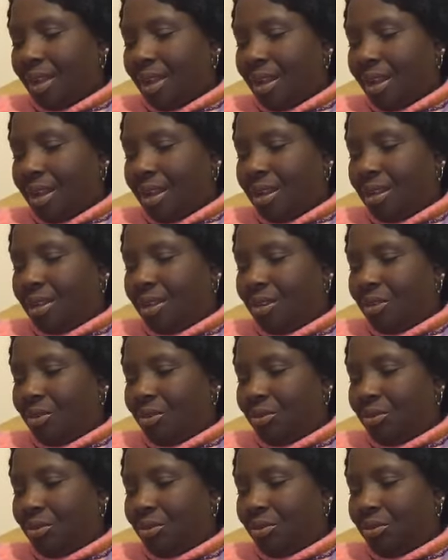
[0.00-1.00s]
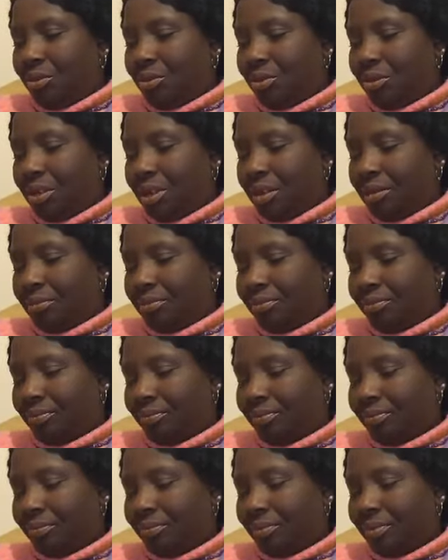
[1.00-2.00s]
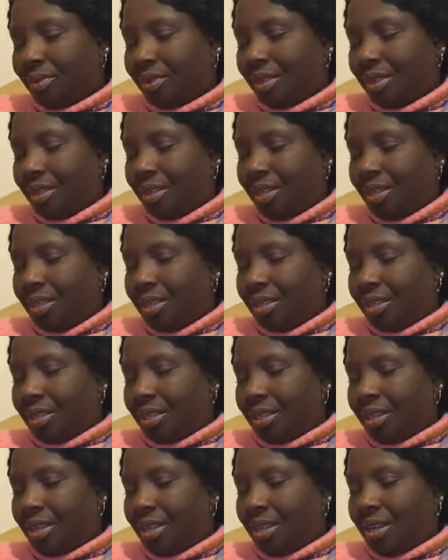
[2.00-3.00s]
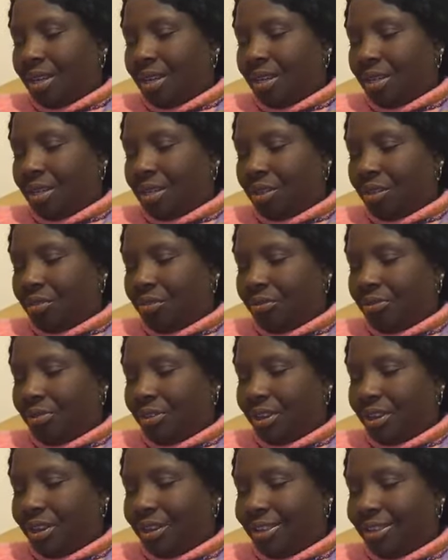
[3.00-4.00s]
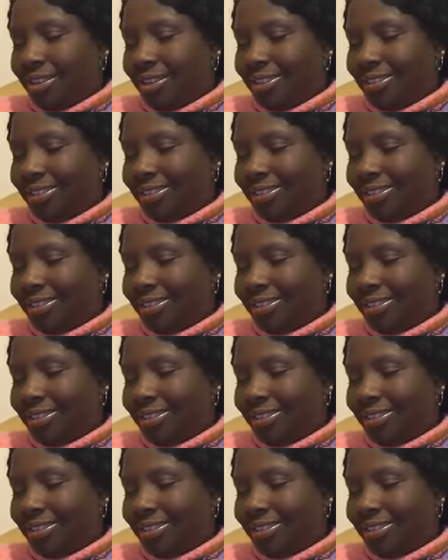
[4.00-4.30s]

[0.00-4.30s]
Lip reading: Hallelujah. Thank you, Father.